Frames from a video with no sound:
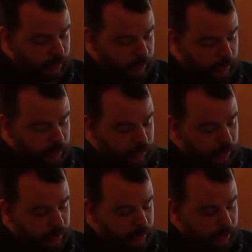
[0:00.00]

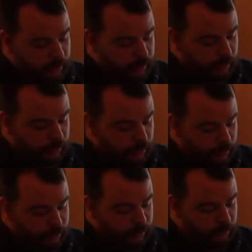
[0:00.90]
and
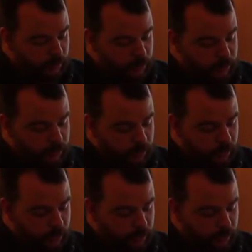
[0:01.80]
a big washer,